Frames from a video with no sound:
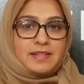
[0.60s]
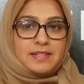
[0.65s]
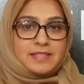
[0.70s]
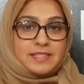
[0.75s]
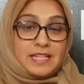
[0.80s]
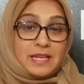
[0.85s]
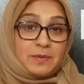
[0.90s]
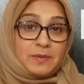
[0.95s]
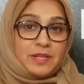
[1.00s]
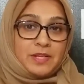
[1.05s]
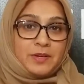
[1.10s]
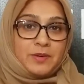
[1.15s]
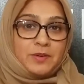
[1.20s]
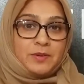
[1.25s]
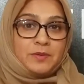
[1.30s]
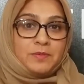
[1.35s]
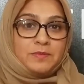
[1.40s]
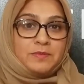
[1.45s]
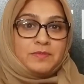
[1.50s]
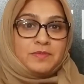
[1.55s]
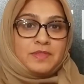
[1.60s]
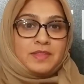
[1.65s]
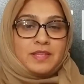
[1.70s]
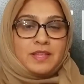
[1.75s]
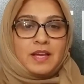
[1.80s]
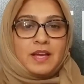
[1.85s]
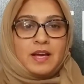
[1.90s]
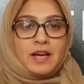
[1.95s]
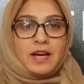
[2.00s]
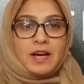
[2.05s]
Assalamu alaikum.
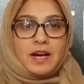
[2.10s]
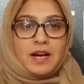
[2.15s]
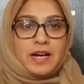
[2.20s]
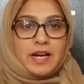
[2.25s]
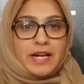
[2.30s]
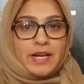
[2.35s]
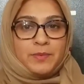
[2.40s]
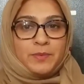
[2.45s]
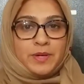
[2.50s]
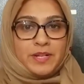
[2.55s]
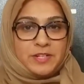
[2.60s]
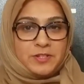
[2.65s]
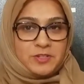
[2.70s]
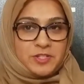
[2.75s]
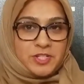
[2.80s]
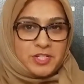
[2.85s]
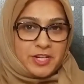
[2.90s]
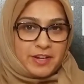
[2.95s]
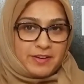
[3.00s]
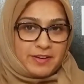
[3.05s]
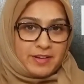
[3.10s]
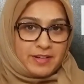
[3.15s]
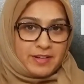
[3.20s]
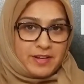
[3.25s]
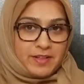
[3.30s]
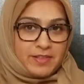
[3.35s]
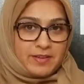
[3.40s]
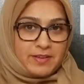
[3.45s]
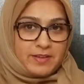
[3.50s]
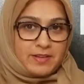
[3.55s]
I wanted to share
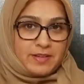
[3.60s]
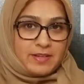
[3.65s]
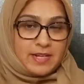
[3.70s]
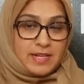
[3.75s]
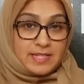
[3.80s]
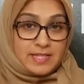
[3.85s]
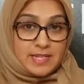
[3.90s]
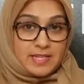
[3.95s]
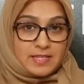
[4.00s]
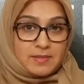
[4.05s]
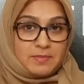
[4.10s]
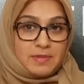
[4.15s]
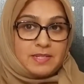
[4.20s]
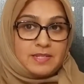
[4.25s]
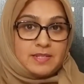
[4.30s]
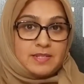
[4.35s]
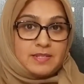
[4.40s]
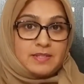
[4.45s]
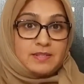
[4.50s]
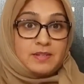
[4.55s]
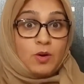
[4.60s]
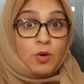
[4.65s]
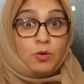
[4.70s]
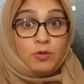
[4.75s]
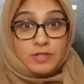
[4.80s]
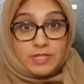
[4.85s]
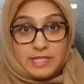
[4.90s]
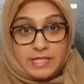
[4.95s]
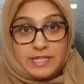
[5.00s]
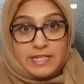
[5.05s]
another assessment,
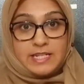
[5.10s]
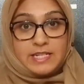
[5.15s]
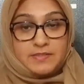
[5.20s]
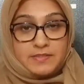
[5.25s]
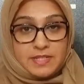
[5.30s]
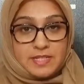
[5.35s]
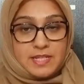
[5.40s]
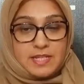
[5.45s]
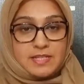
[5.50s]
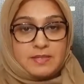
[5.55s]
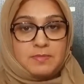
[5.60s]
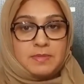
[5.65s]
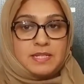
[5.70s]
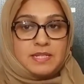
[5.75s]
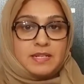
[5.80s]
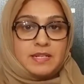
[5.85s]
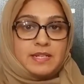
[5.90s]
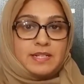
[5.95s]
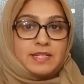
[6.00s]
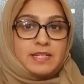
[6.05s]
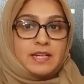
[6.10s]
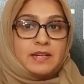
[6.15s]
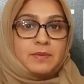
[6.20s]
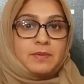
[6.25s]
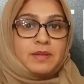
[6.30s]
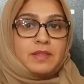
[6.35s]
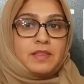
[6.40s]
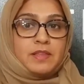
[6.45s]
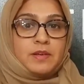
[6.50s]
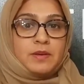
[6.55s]
alternative assessment idea
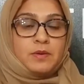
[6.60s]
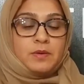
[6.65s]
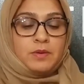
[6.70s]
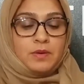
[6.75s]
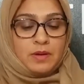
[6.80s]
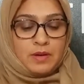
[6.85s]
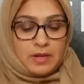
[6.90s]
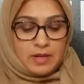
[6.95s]
with you.